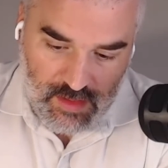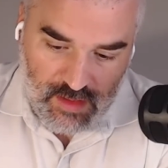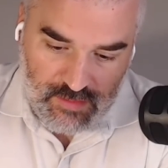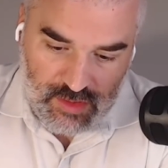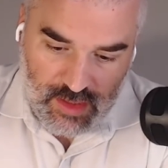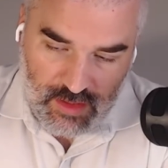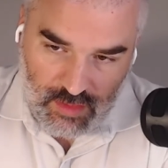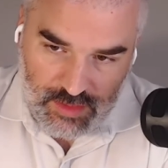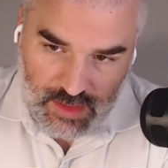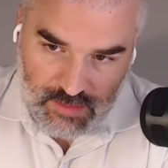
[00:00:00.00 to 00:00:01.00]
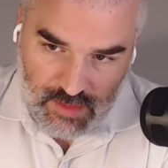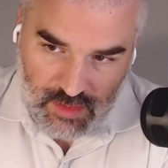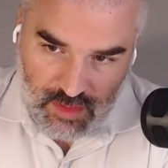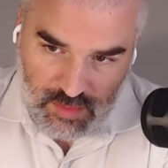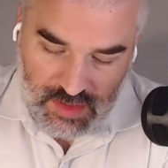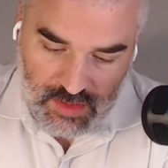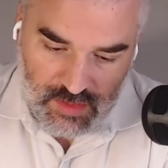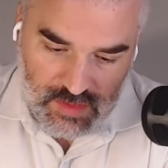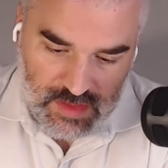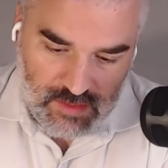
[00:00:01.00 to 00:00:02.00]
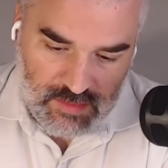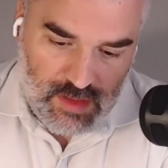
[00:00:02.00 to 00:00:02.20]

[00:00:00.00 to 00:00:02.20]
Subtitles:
of trying to hold that road open to Jerusalem.